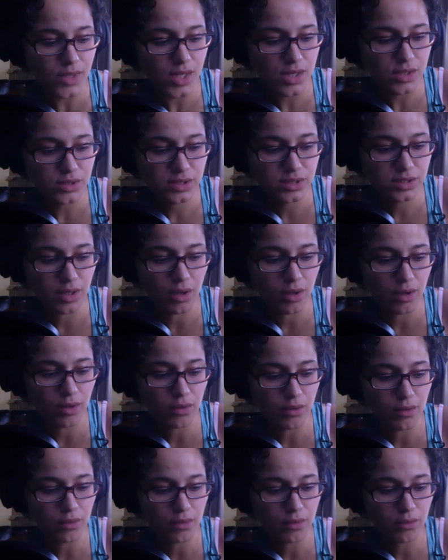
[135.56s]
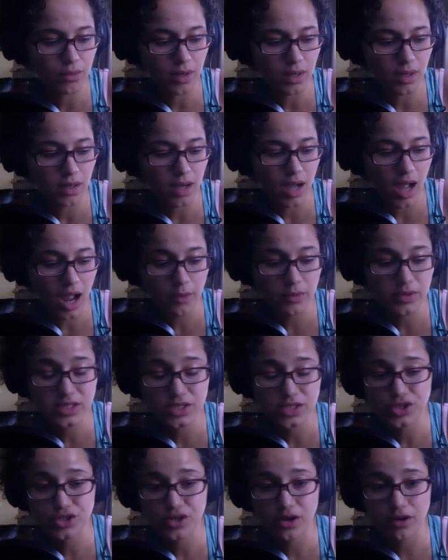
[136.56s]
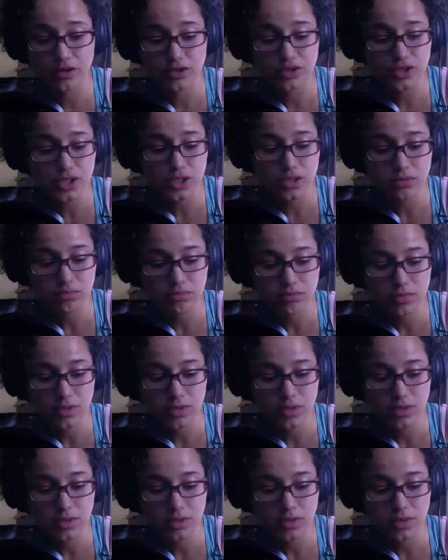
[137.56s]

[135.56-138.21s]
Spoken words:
So I was in church